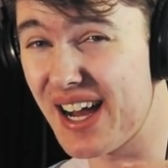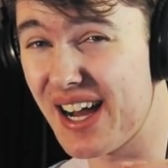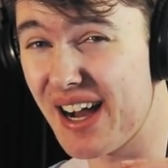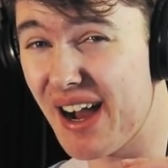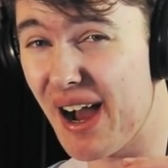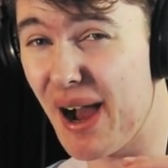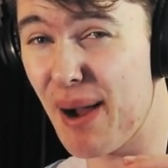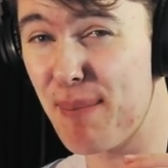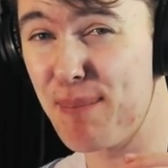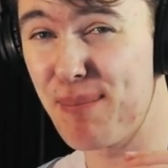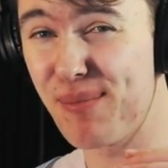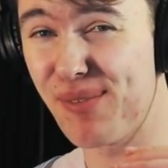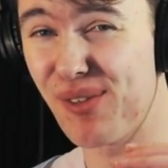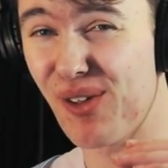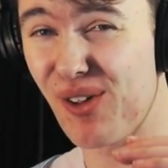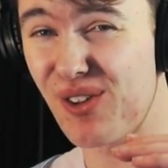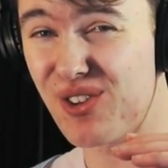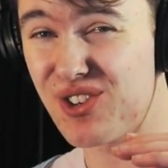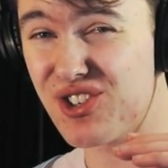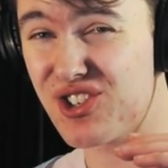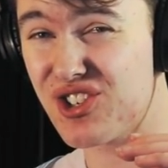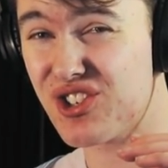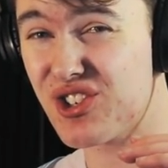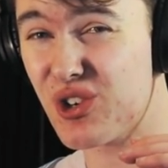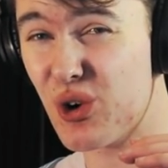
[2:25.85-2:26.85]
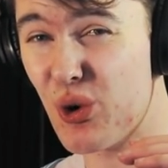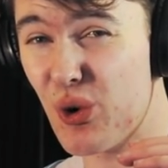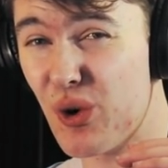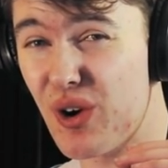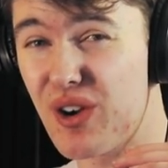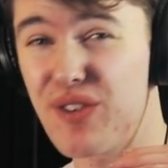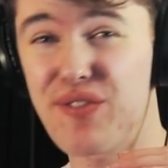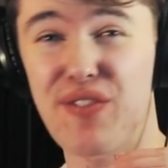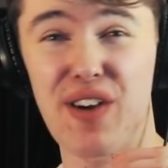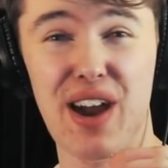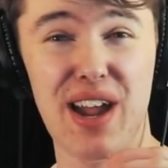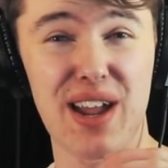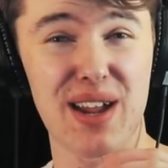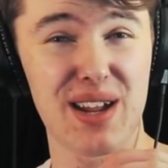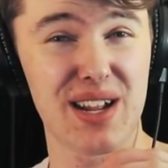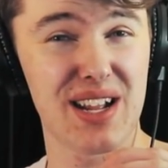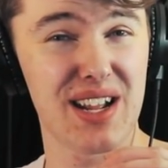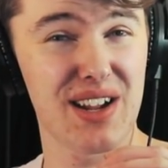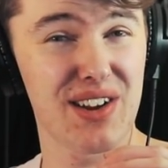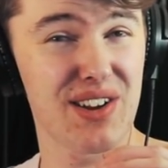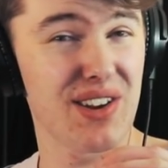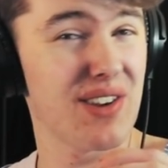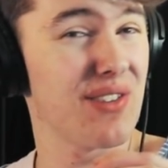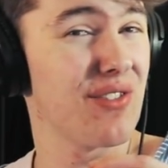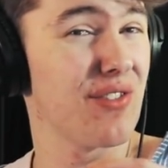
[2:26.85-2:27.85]
I'm not sure if
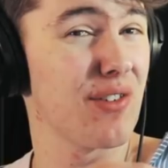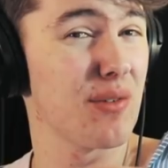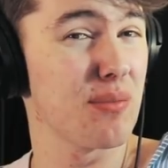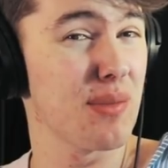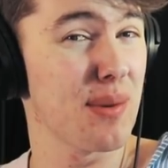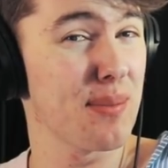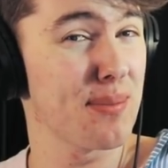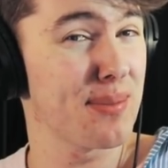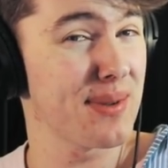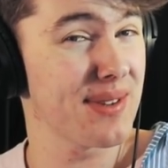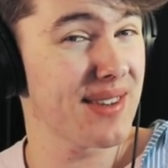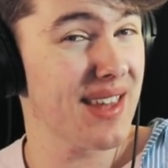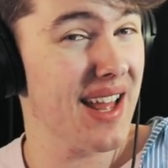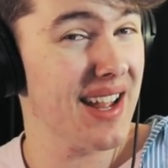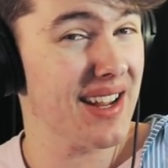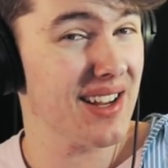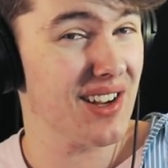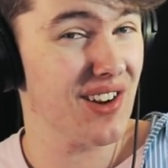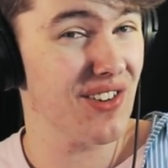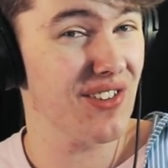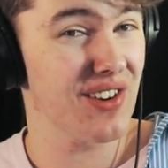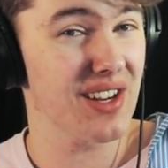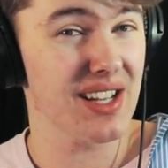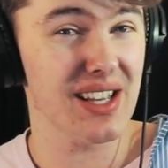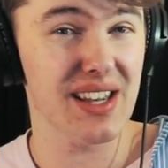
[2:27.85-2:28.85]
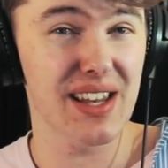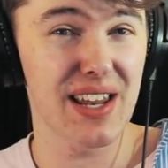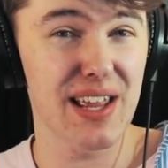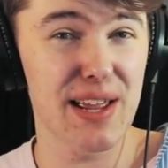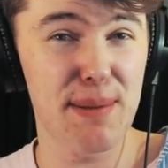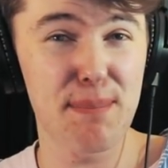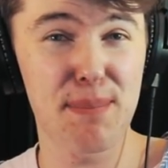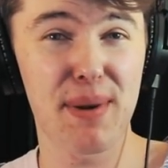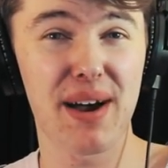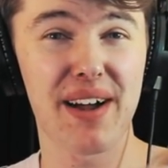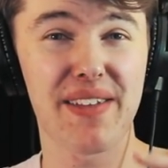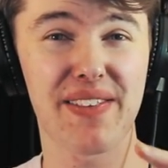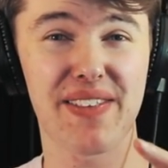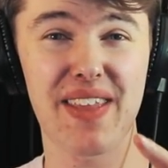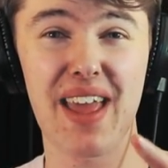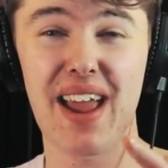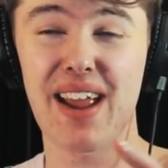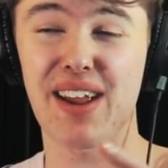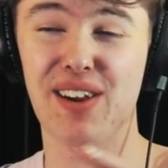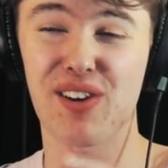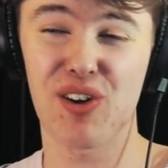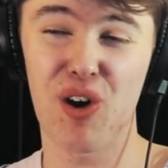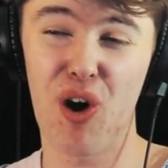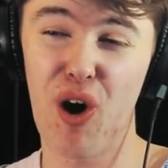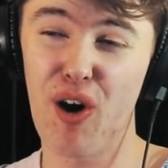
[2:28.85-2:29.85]
I remember that correctly, but
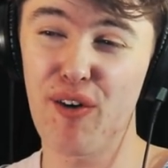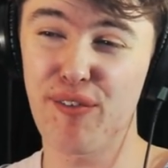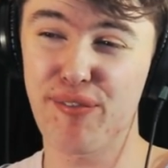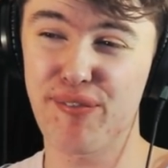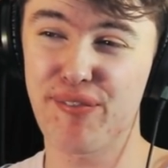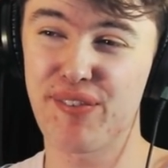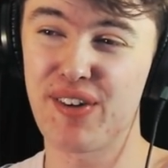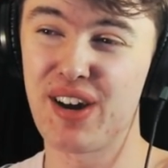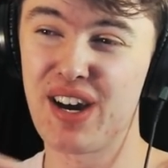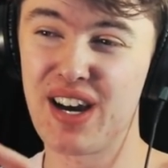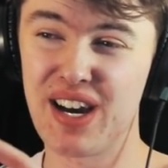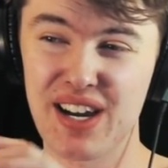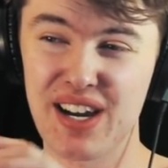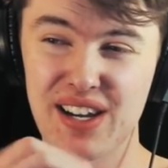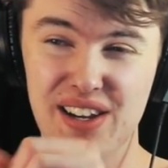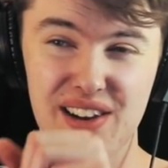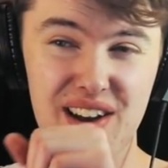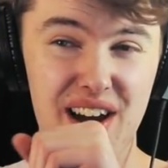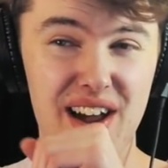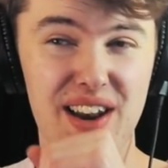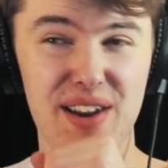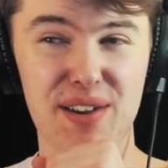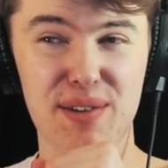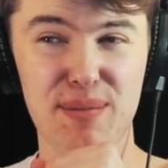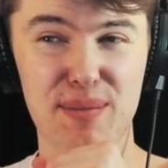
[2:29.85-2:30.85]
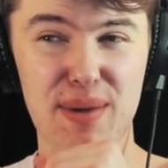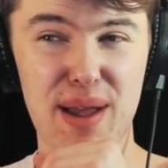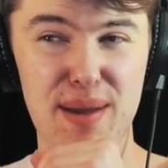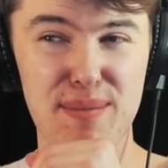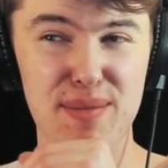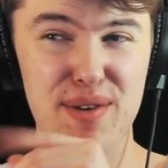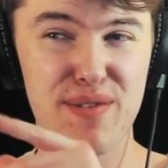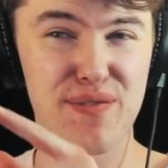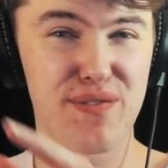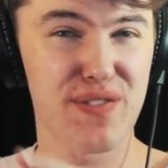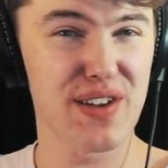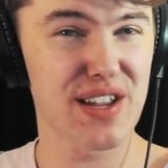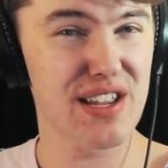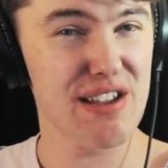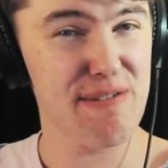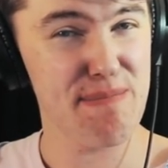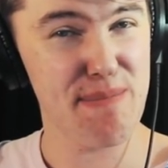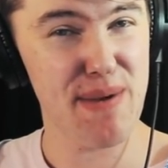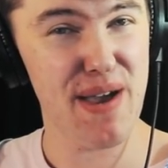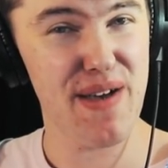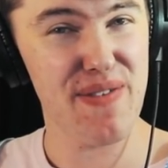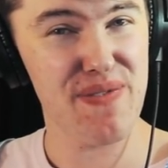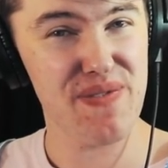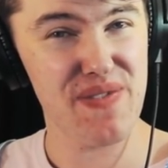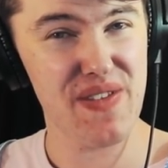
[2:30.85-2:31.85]
that cough kind of made me think
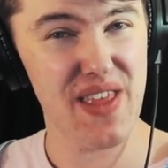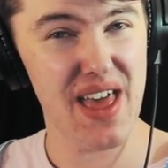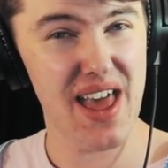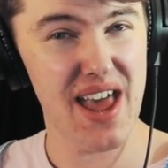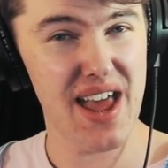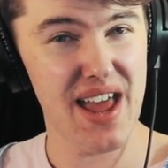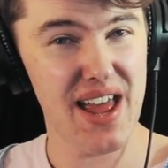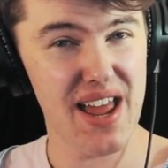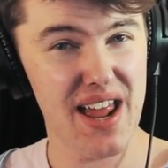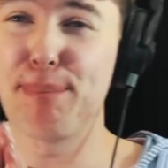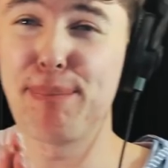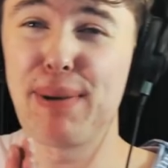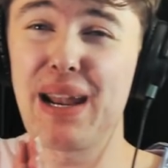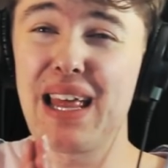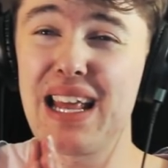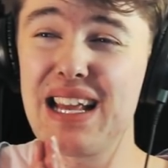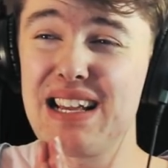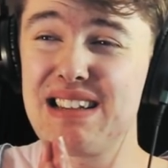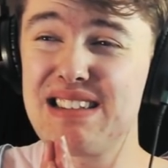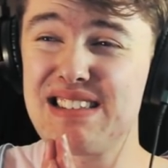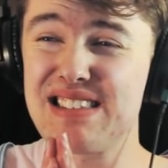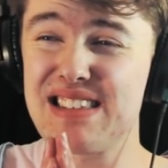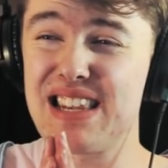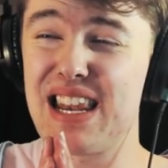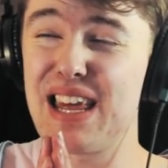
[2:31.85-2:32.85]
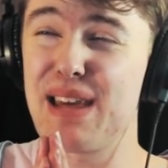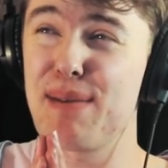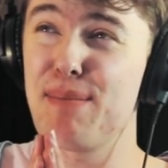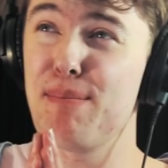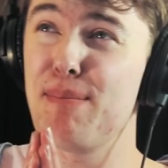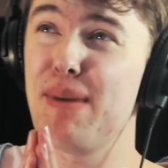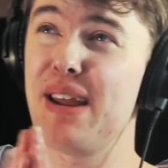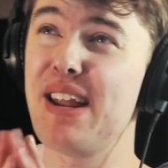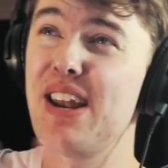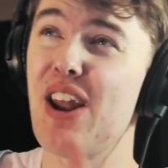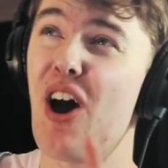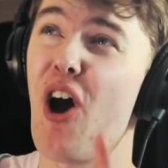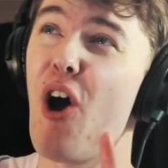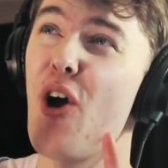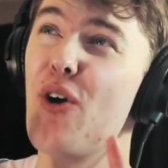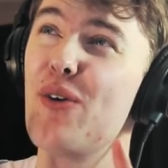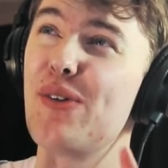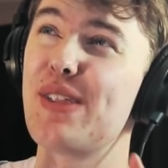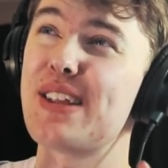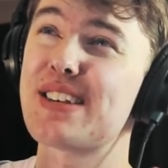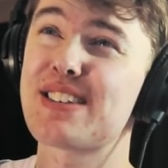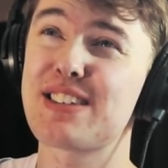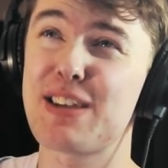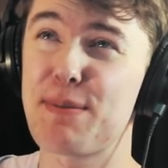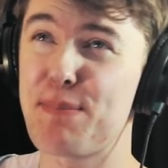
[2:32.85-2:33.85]
about that. Please let me know.
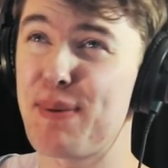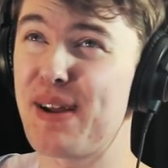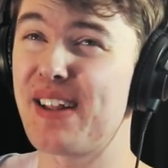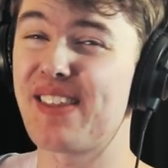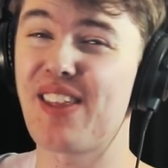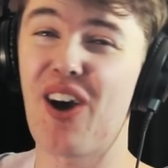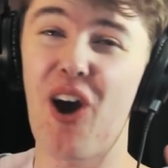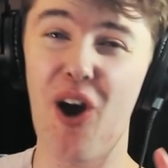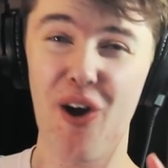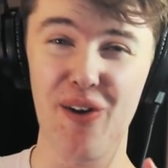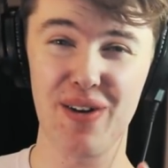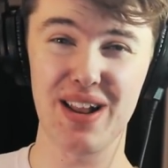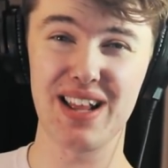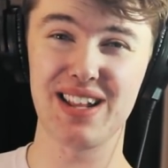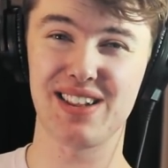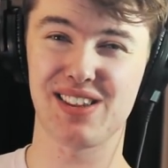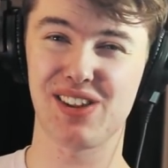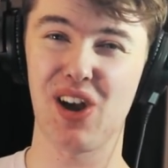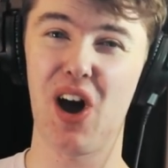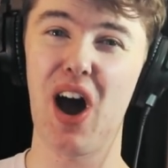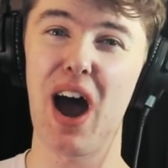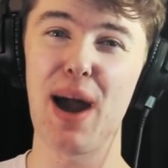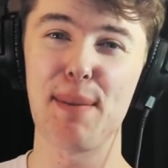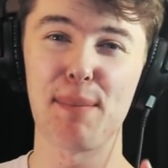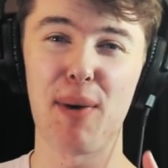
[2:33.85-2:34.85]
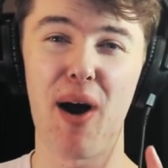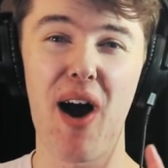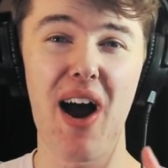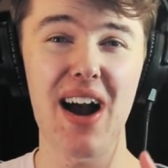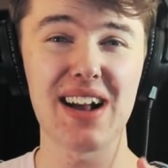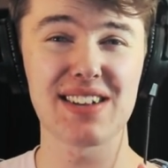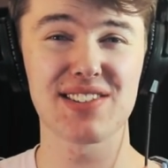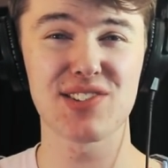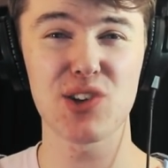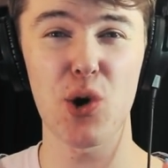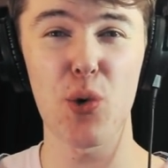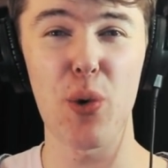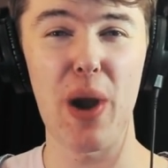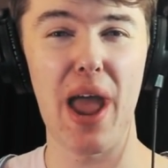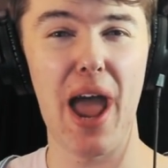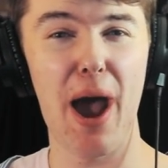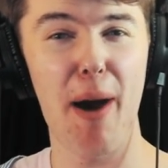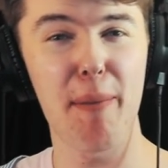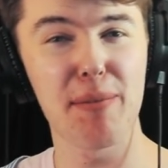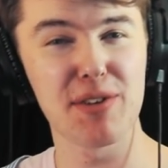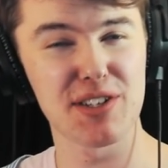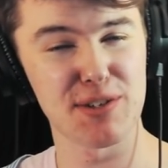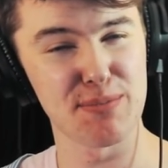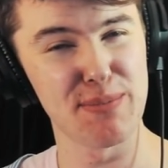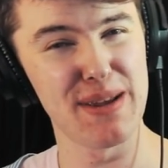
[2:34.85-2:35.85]
This could be the only time high school
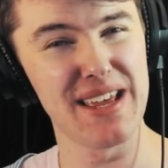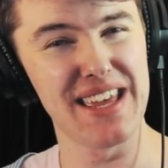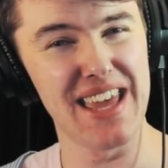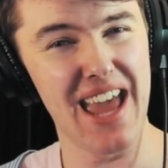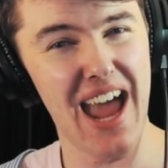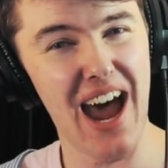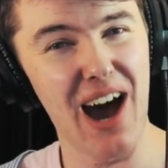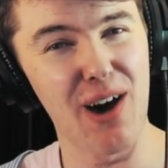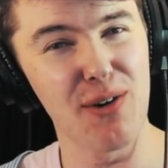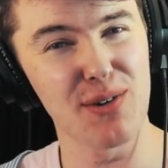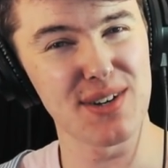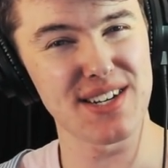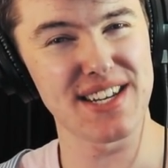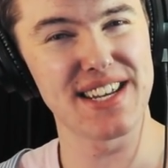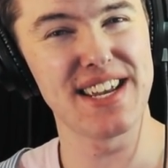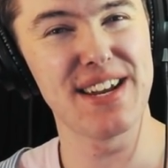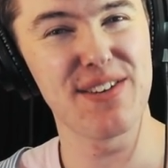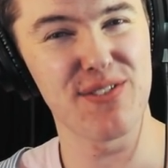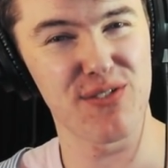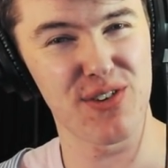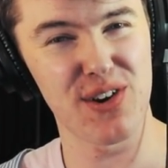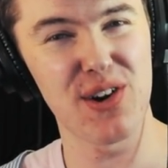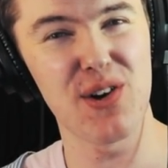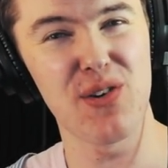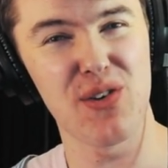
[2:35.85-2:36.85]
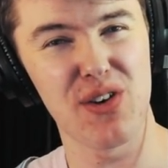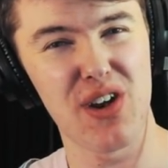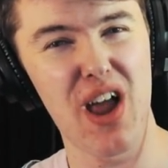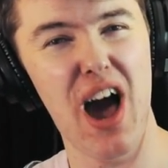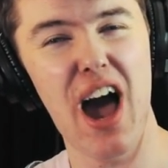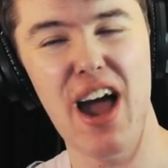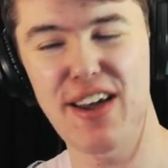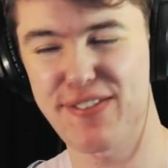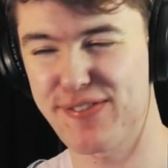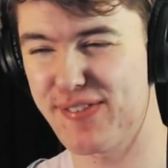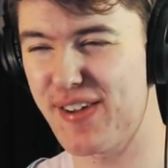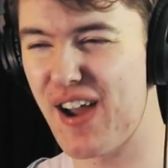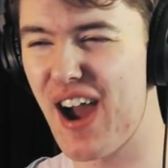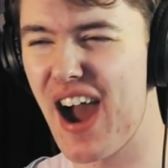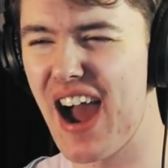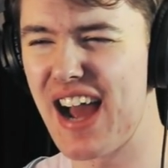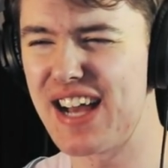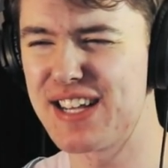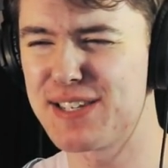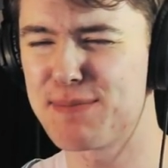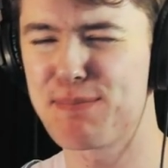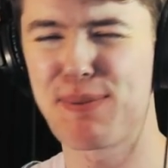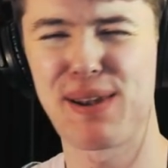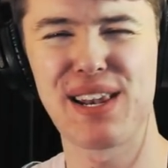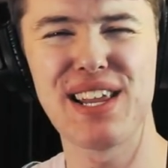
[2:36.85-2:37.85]
helps me out in real life,
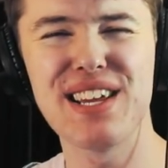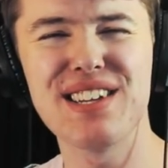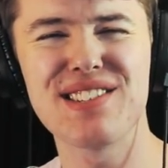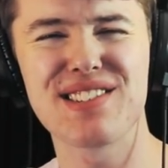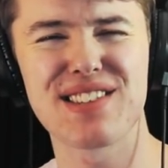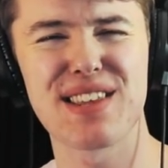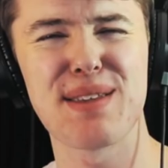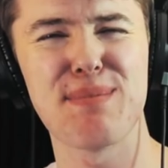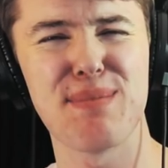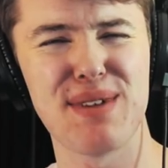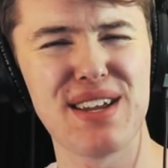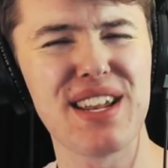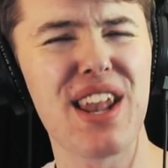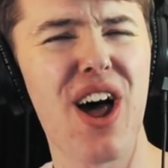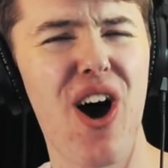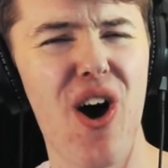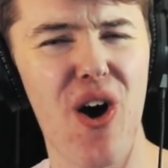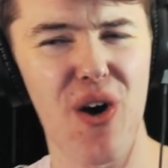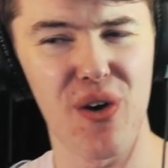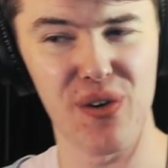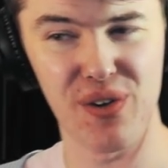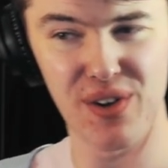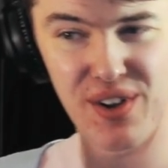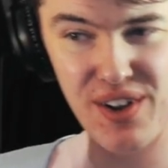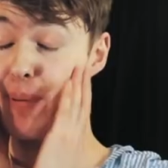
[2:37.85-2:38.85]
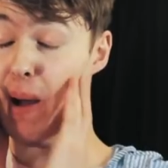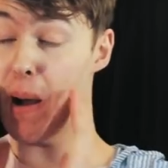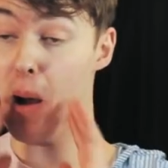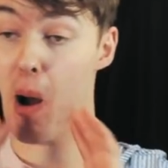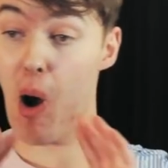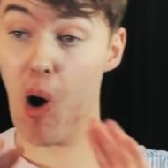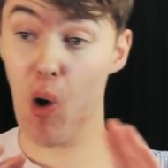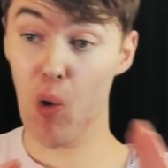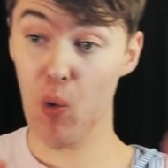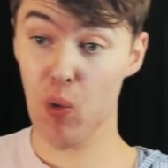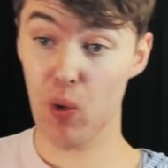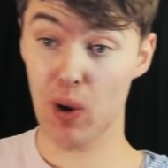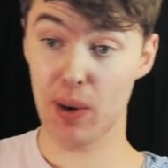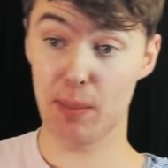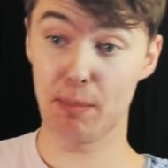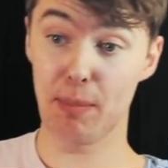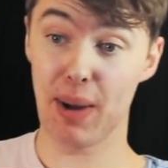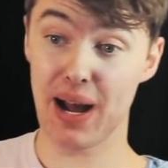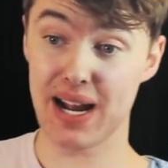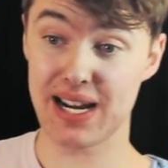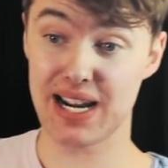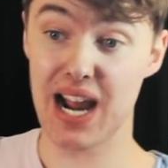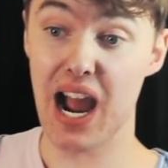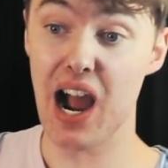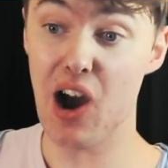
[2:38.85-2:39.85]
guys. Please let me know. But oh
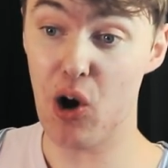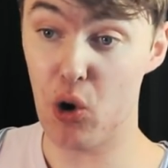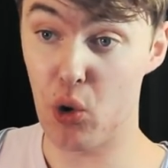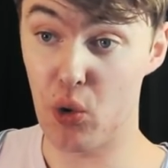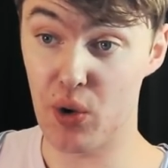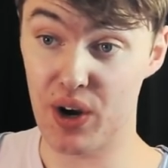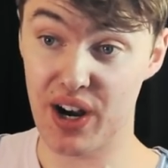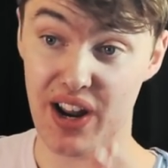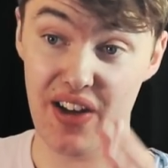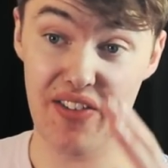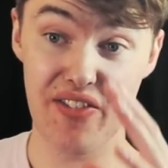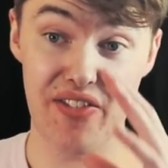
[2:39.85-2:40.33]
my god,